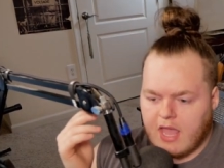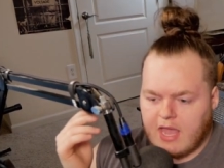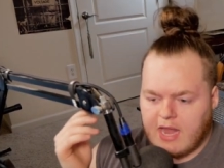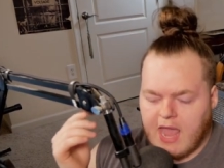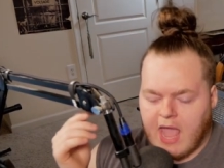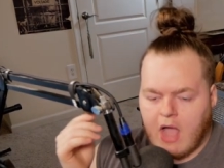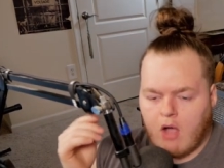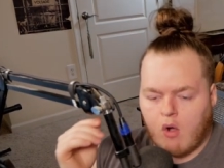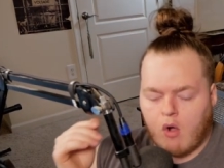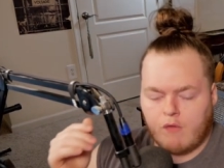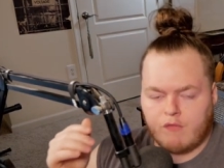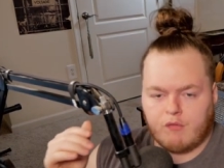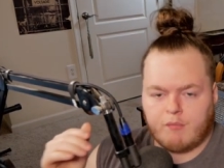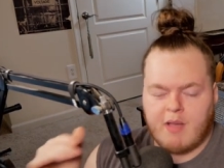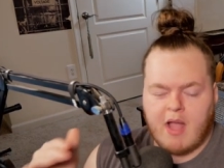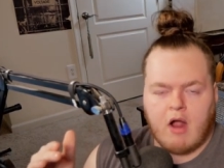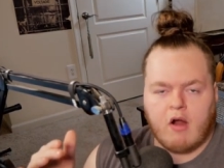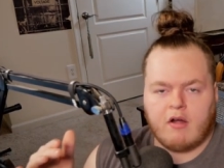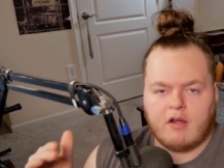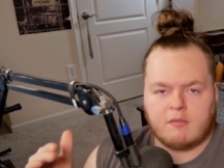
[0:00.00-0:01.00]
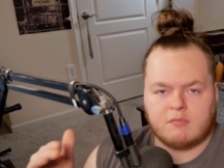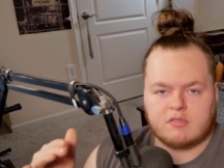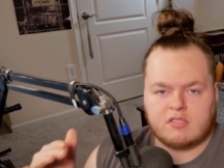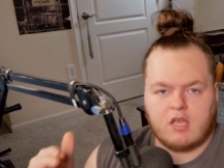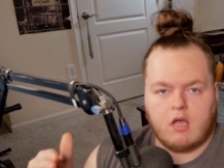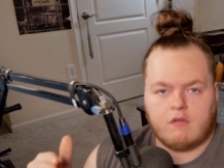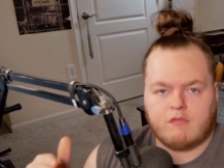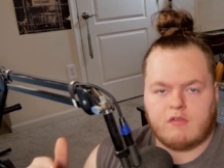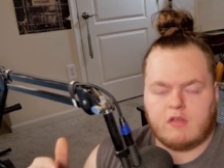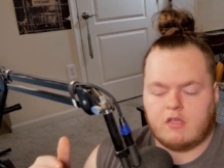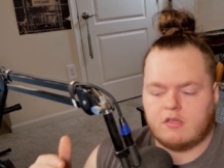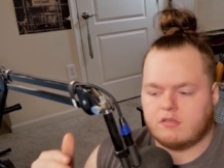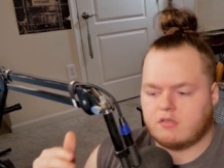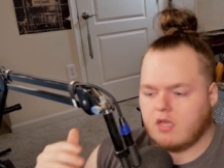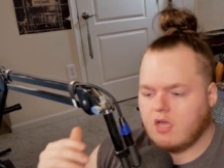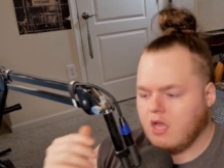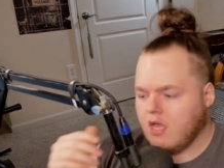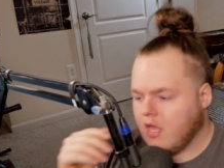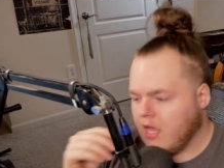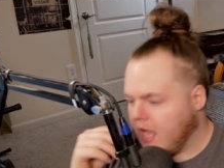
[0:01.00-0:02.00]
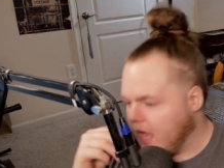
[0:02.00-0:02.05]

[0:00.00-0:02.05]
and how overpowered himself is.